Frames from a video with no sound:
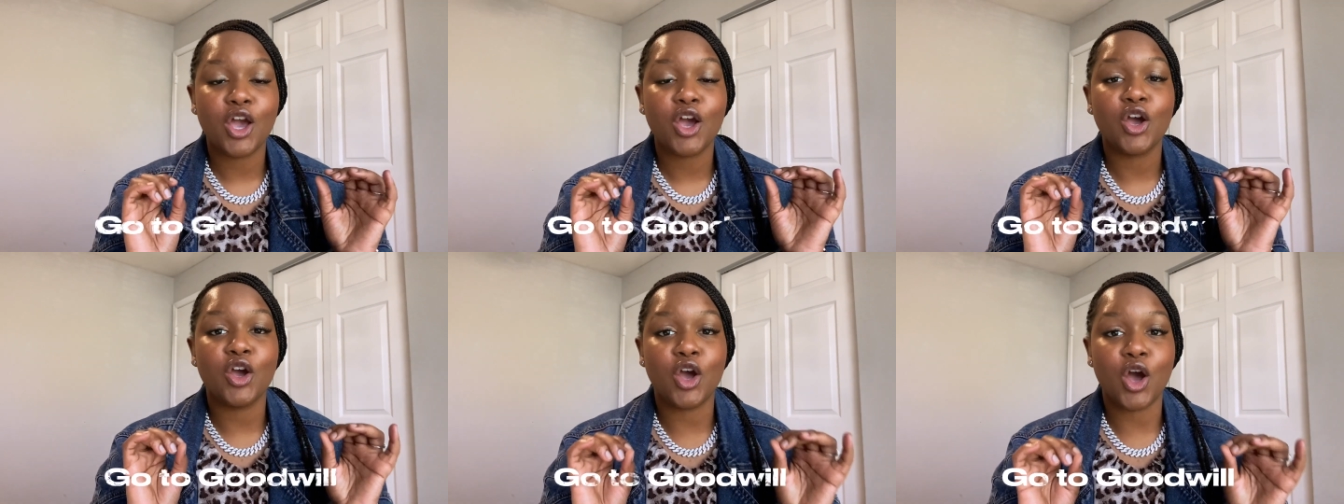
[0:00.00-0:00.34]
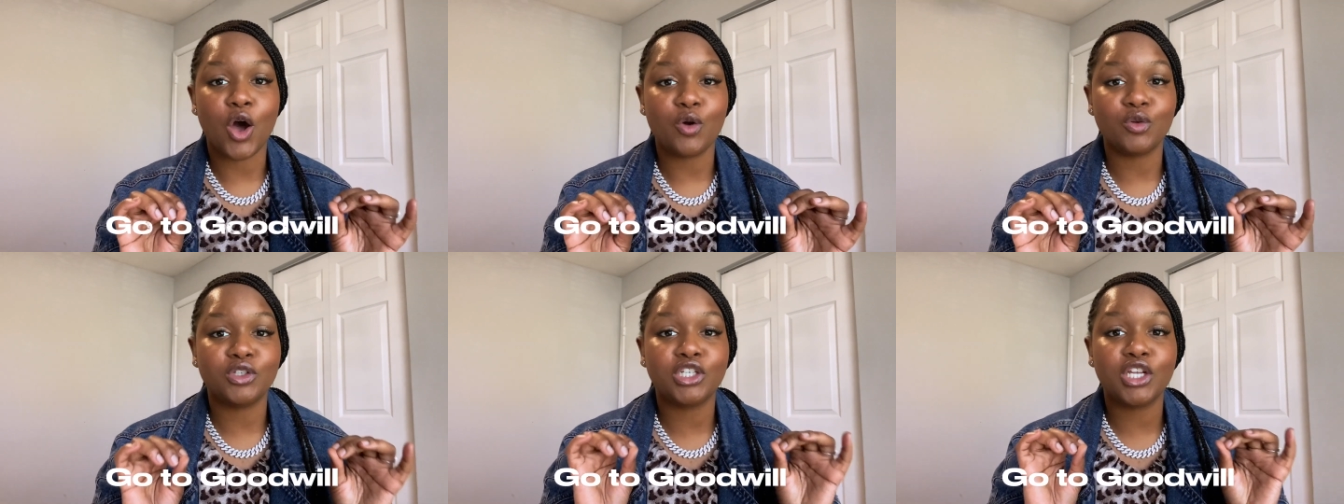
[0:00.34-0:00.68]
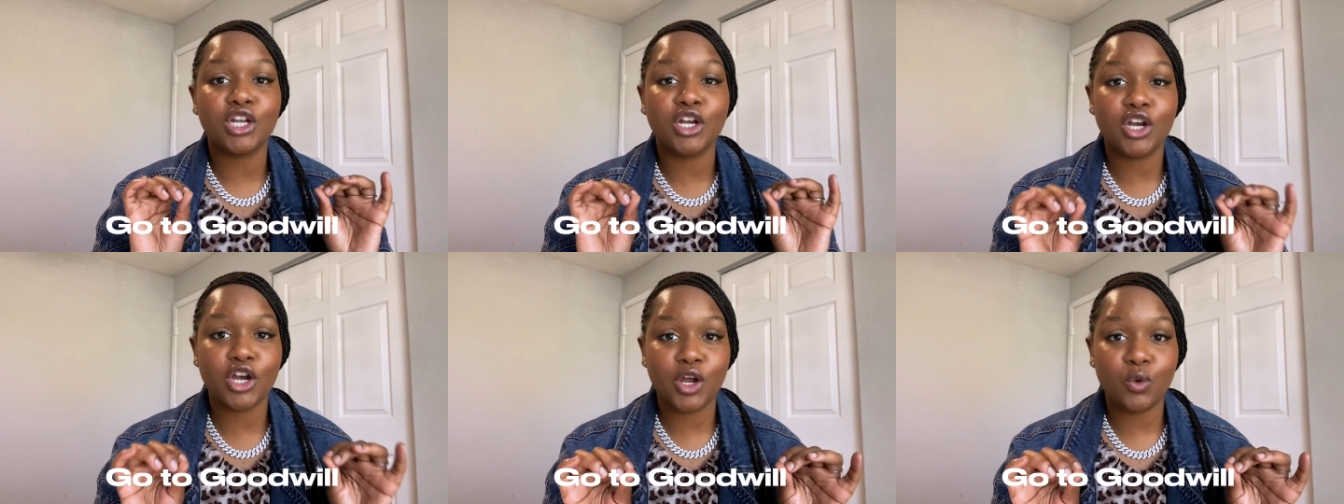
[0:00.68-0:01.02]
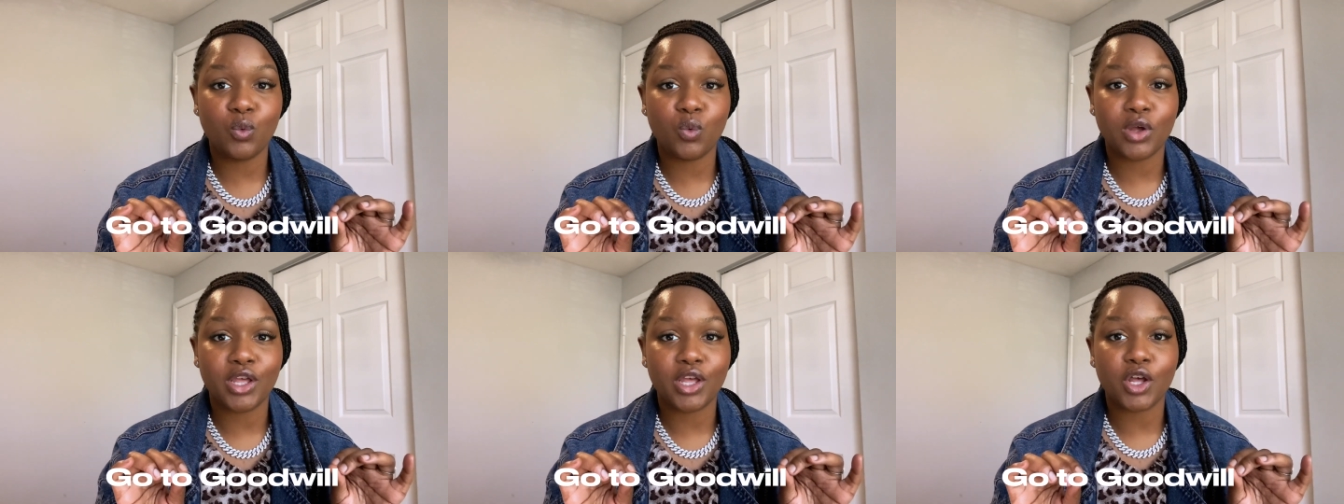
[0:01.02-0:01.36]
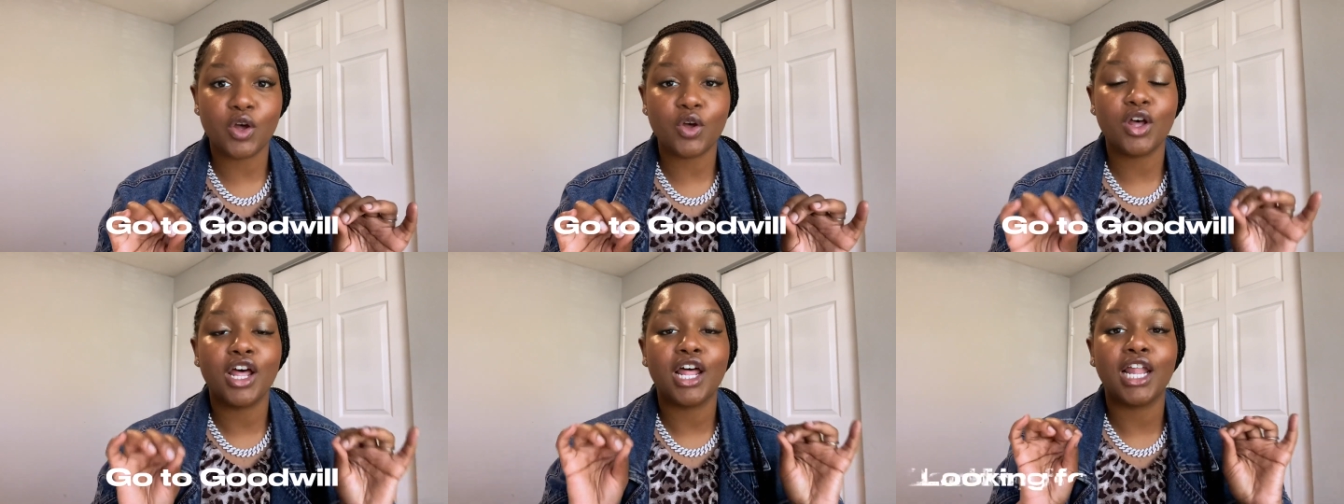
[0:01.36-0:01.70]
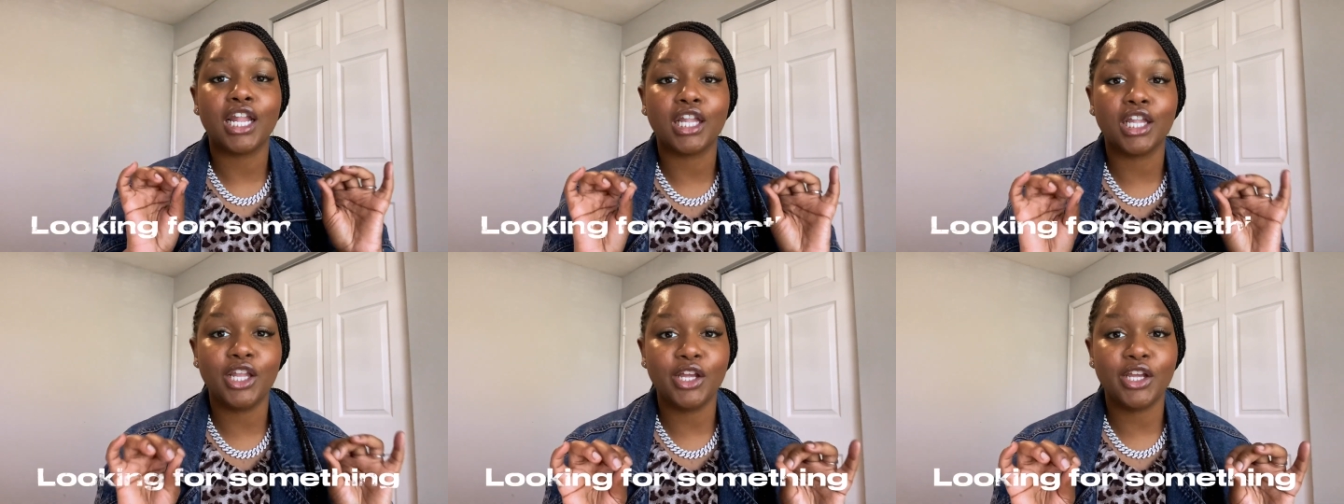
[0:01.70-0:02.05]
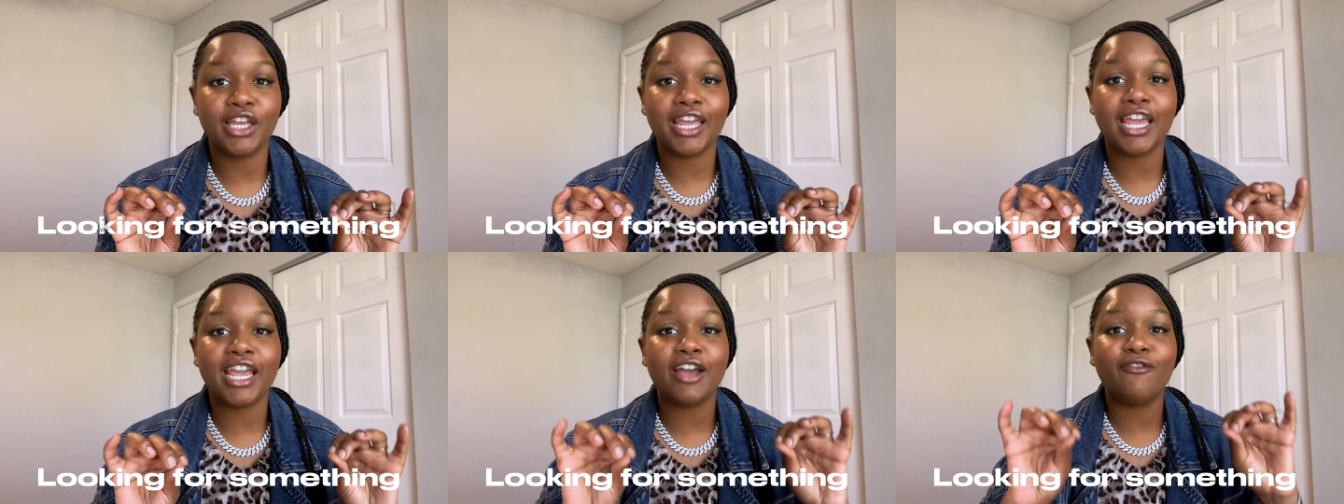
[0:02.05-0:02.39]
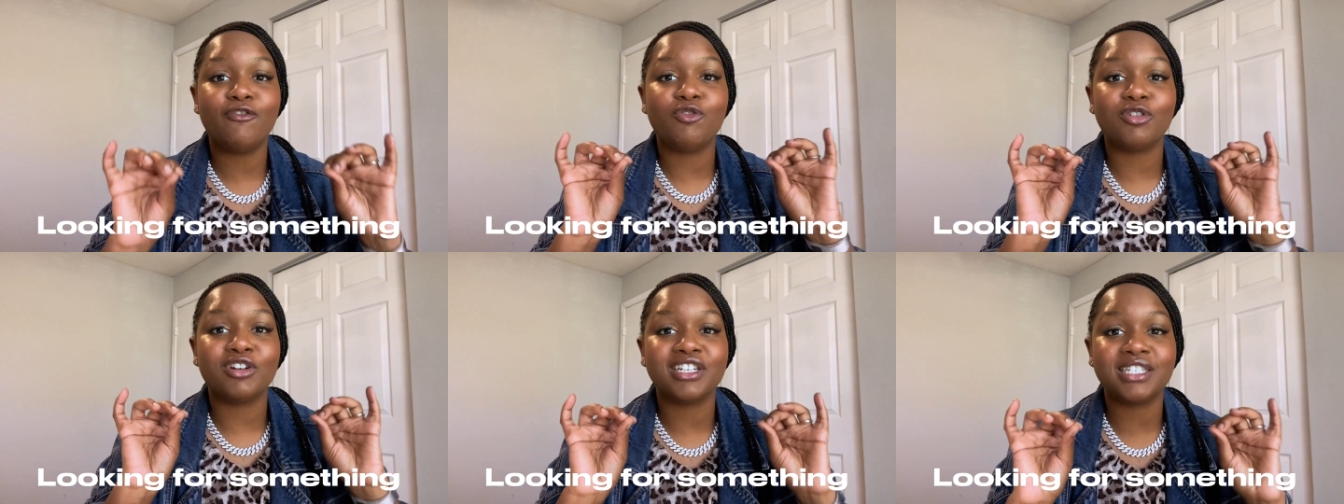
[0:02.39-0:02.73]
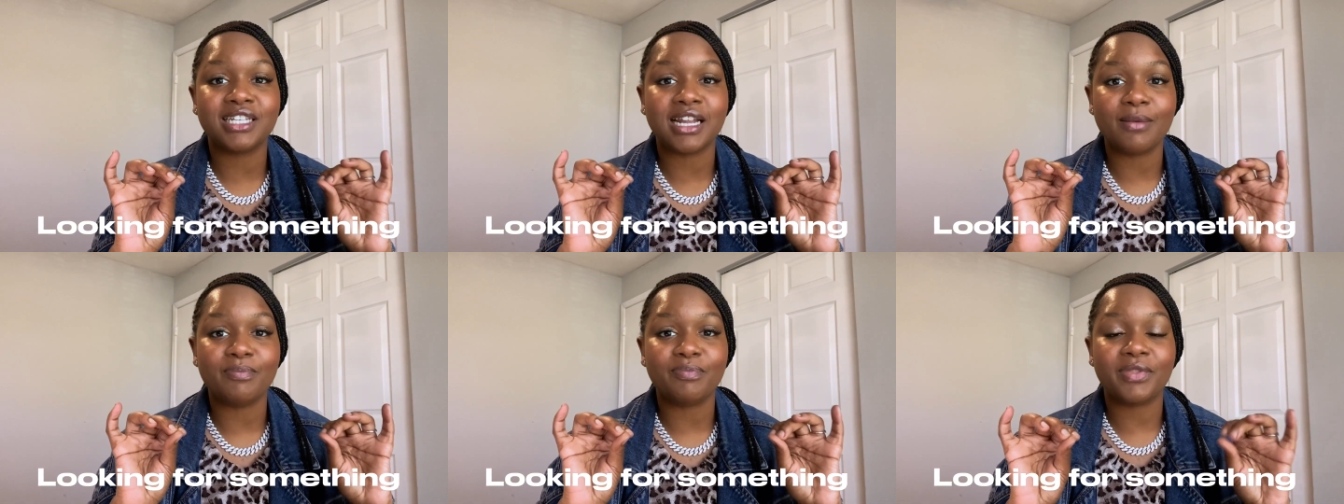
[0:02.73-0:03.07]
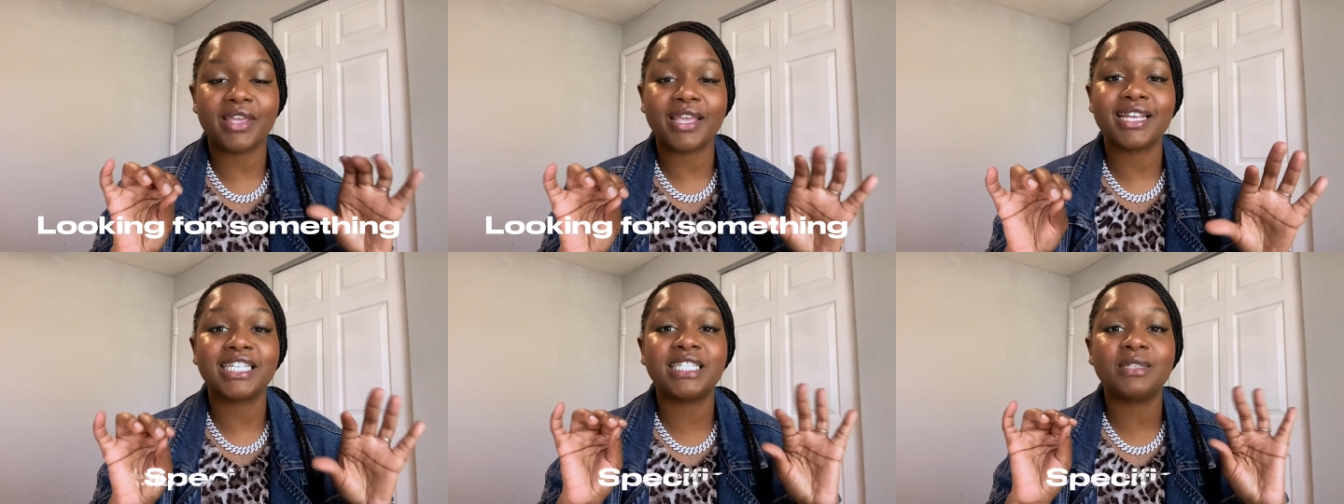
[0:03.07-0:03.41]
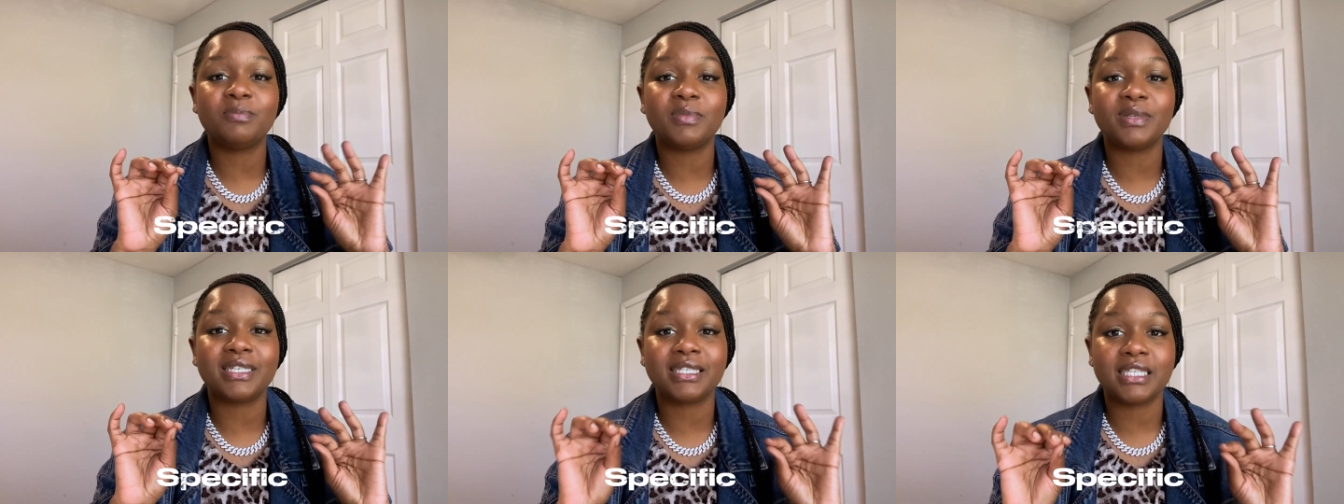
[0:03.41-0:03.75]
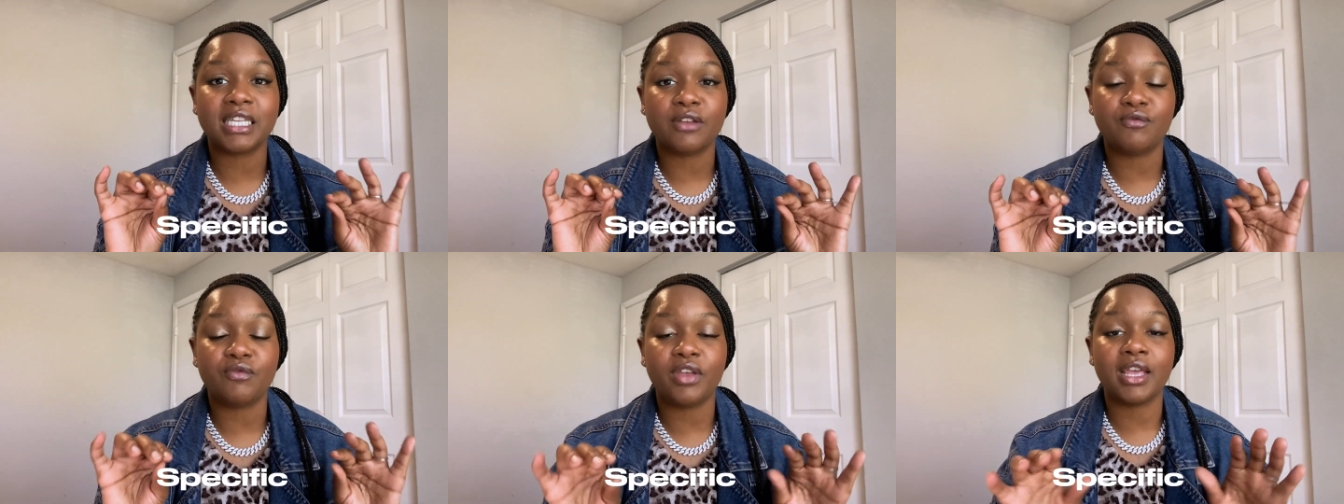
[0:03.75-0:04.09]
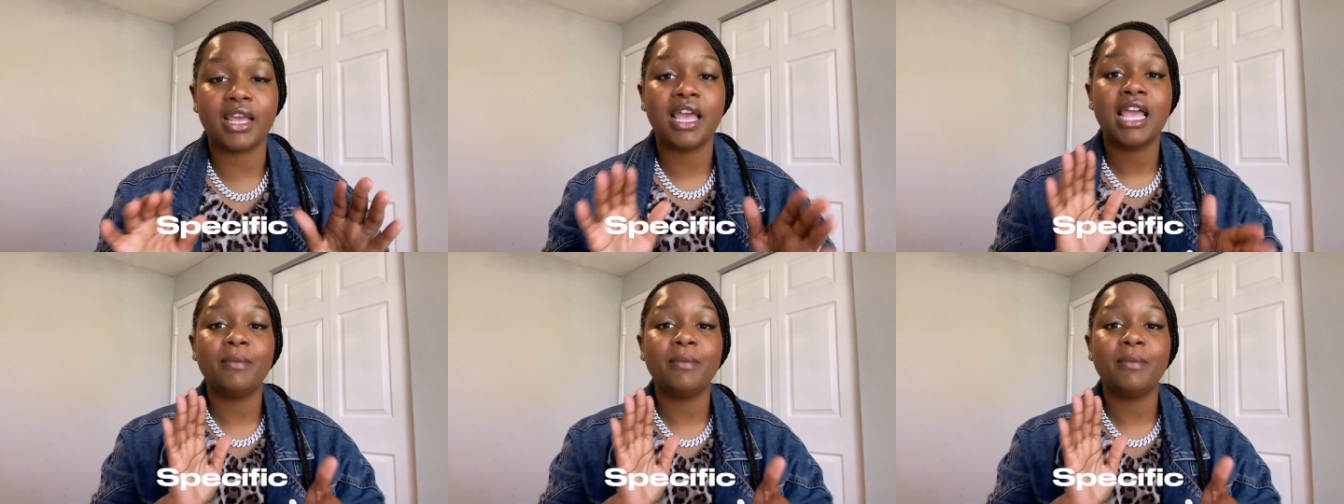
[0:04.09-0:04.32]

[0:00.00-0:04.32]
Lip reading: go to Goodwill looking for something specific,